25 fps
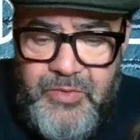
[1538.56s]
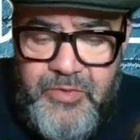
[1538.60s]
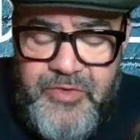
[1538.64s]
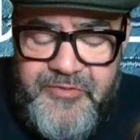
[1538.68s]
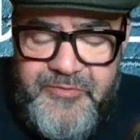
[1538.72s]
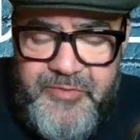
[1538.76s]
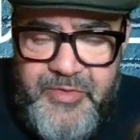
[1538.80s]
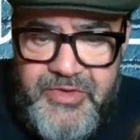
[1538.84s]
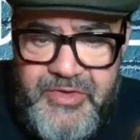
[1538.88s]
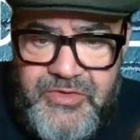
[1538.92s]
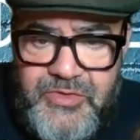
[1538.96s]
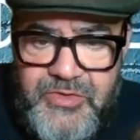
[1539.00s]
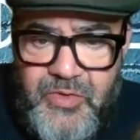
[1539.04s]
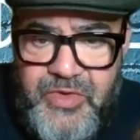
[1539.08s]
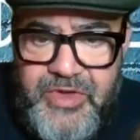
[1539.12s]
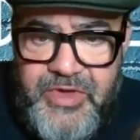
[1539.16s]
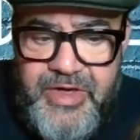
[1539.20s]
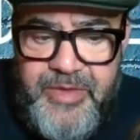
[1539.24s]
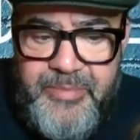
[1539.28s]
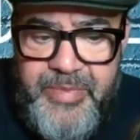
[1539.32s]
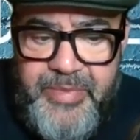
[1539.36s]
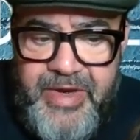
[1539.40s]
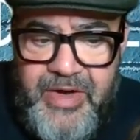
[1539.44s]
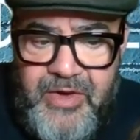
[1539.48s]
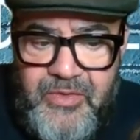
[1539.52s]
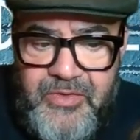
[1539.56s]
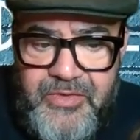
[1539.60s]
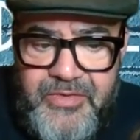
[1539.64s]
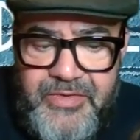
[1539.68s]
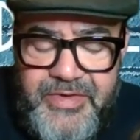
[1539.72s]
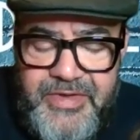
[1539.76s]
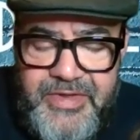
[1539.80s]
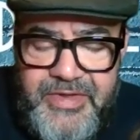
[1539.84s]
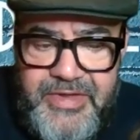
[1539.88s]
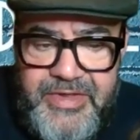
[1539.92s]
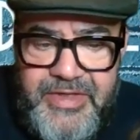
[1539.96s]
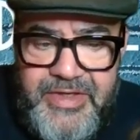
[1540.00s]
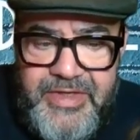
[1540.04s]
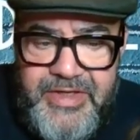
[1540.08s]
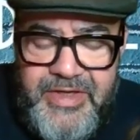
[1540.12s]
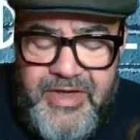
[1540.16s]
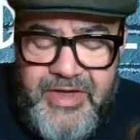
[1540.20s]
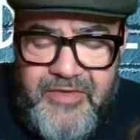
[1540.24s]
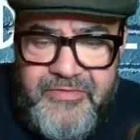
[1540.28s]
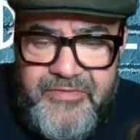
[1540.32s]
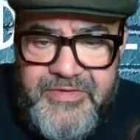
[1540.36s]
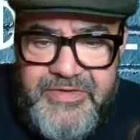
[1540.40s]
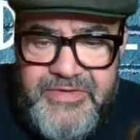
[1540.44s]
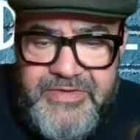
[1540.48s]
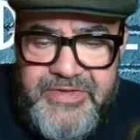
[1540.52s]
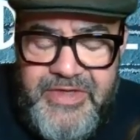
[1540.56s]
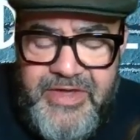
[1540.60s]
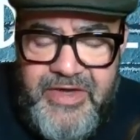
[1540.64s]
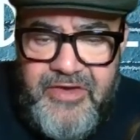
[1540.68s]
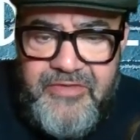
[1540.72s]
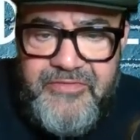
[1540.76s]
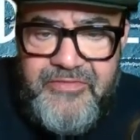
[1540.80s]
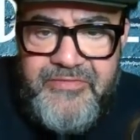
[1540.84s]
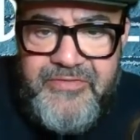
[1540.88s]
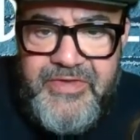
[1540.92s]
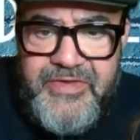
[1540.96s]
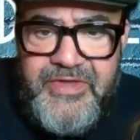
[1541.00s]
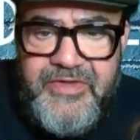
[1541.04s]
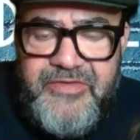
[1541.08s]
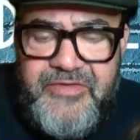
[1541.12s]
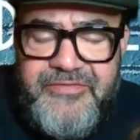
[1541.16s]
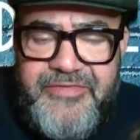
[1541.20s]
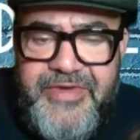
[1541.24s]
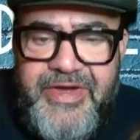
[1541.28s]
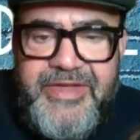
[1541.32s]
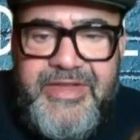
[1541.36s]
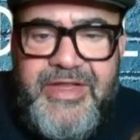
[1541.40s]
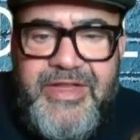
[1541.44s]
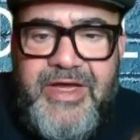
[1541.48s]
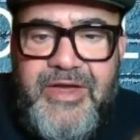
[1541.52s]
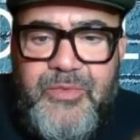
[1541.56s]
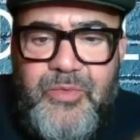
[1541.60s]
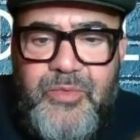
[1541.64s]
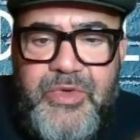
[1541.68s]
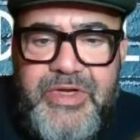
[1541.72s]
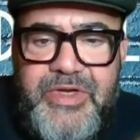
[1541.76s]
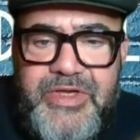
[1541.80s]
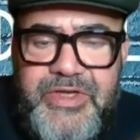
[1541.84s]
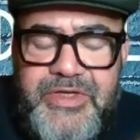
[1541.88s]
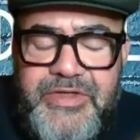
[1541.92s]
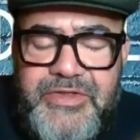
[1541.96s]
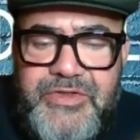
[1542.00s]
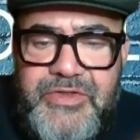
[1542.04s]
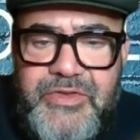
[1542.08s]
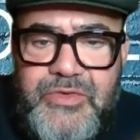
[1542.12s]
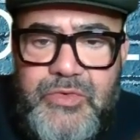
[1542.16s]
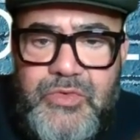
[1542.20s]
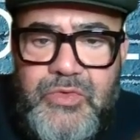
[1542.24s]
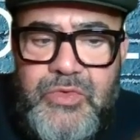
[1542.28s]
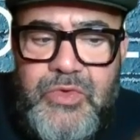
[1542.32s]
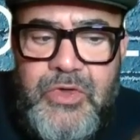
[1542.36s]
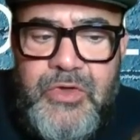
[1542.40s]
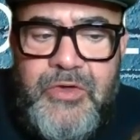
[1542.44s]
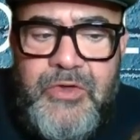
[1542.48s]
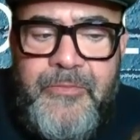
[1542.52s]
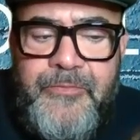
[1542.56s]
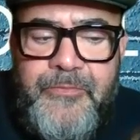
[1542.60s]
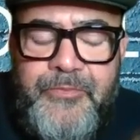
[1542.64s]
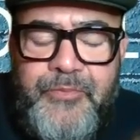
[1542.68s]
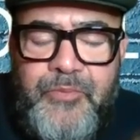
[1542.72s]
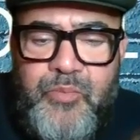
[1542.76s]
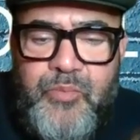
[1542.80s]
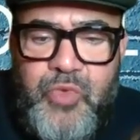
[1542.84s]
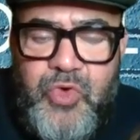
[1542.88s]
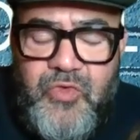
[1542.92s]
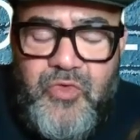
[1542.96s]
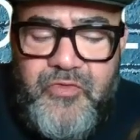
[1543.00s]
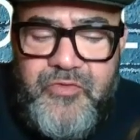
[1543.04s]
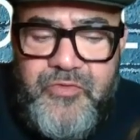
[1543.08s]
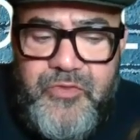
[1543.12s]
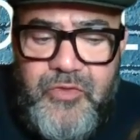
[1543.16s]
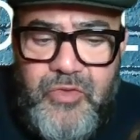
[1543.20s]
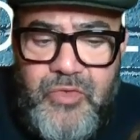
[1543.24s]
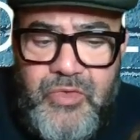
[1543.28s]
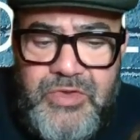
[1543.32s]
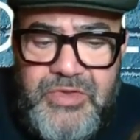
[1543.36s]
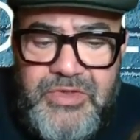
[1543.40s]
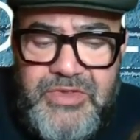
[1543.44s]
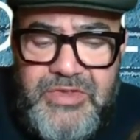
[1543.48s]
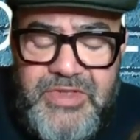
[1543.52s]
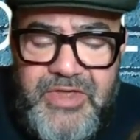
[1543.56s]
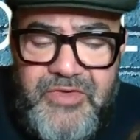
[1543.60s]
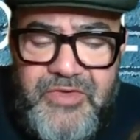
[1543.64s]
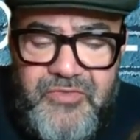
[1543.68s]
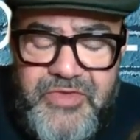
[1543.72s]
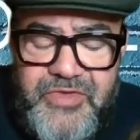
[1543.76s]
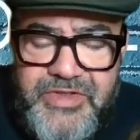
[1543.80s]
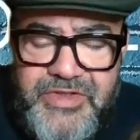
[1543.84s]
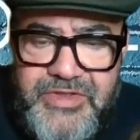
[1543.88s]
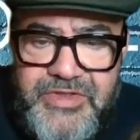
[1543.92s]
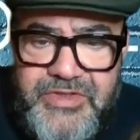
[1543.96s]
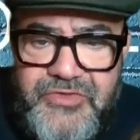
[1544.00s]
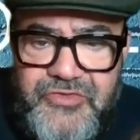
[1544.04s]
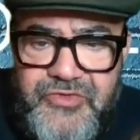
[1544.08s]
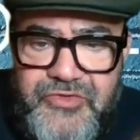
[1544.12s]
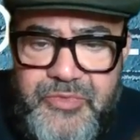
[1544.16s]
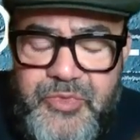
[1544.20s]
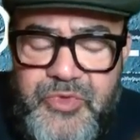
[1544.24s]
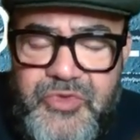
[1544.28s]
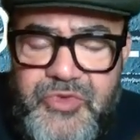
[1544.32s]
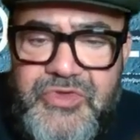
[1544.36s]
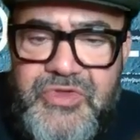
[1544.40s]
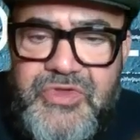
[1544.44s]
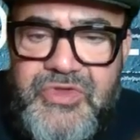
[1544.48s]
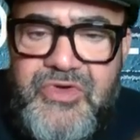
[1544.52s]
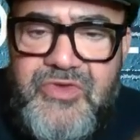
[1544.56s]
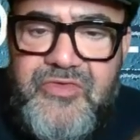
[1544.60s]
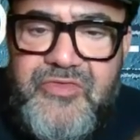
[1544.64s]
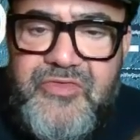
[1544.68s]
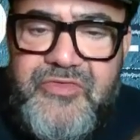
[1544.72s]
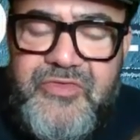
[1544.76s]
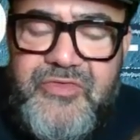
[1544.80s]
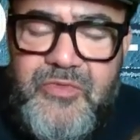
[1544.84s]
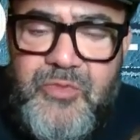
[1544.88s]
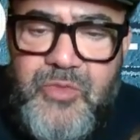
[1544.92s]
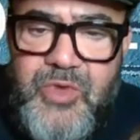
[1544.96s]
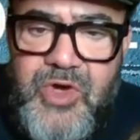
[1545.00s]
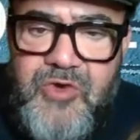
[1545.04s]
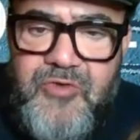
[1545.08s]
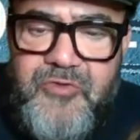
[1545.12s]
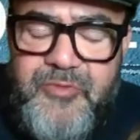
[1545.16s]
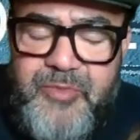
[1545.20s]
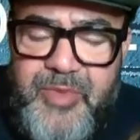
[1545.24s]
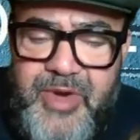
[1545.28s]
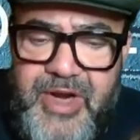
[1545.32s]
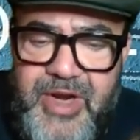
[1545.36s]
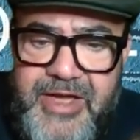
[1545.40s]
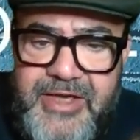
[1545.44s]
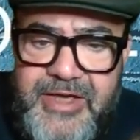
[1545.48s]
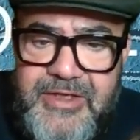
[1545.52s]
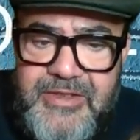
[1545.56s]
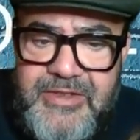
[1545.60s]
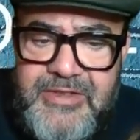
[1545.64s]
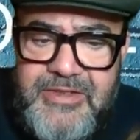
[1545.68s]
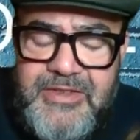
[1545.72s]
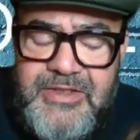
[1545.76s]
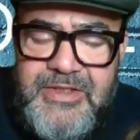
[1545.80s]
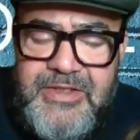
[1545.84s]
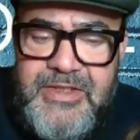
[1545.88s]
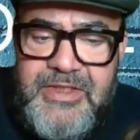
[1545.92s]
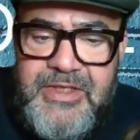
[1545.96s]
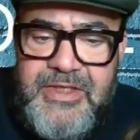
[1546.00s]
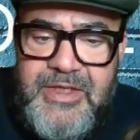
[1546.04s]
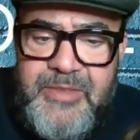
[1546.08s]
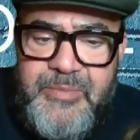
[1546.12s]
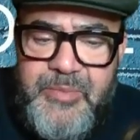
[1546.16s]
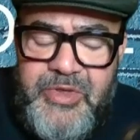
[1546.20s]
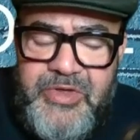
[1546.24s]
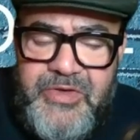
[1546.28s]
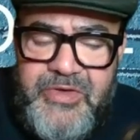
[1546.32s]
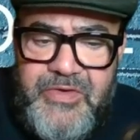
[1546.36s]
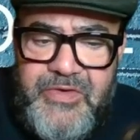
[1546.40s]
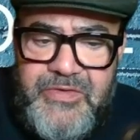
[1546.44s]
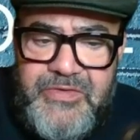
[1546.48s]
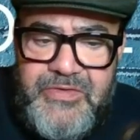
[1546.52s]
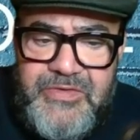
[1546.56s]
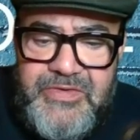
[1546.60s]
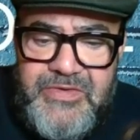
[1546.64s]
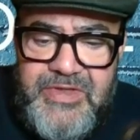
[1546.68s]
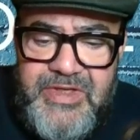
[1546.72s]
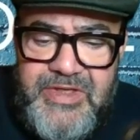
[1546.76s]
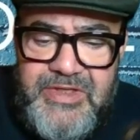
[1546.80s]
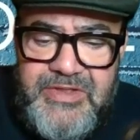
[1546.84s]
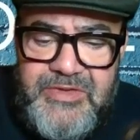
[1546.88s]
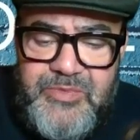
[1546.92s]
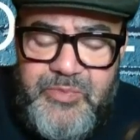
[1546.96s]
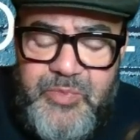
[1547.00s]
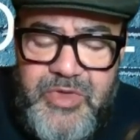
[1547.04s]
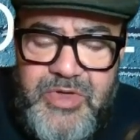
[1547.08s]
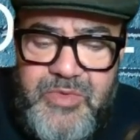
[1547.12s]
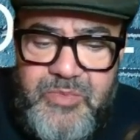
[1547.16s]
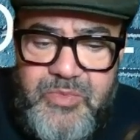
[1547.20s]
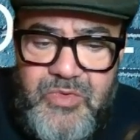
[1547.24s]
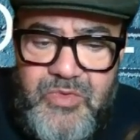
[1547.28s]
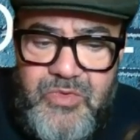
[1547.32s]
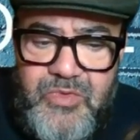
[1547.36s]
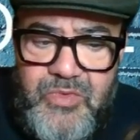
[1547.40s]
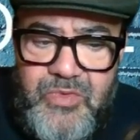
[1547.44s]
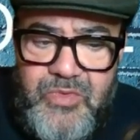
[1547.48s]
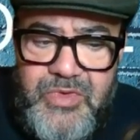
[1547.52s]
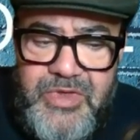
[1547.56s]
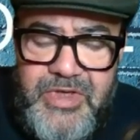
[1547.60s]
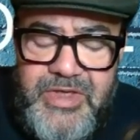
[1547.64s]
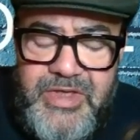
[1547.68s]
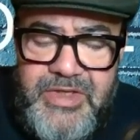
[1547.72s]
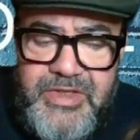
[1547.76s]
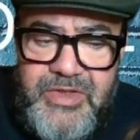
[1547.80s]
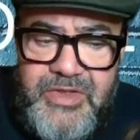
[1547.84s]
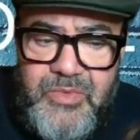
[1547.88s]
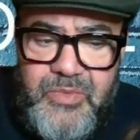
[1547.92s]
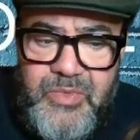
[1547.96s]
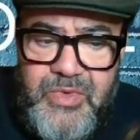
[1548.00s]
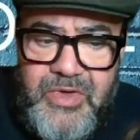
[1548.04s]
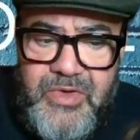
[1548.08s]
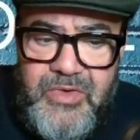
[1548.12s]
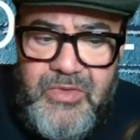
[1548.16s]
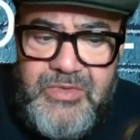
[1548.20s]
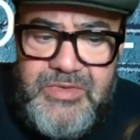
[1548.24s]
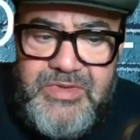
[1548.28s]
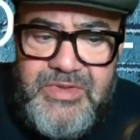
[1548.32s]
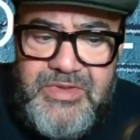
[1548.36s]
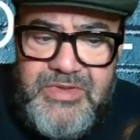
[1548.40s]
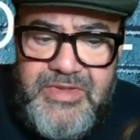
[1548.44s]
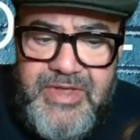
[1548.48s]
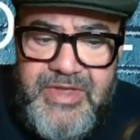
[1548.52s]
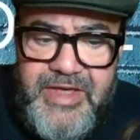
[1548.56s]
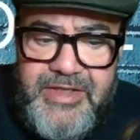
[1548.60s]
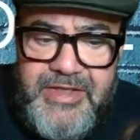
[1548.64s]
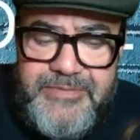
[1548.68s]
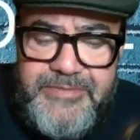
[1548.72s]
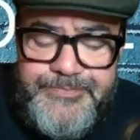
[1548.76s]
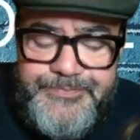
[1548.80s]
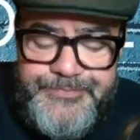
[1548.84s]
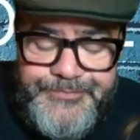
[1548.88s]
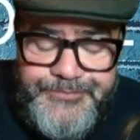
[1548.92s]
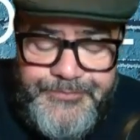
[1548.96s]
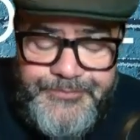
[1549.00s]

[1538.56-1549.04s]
we've been talking about enough is enough, and the fact that we need to put forward a redistribution of wealth plan, because there's people in the world that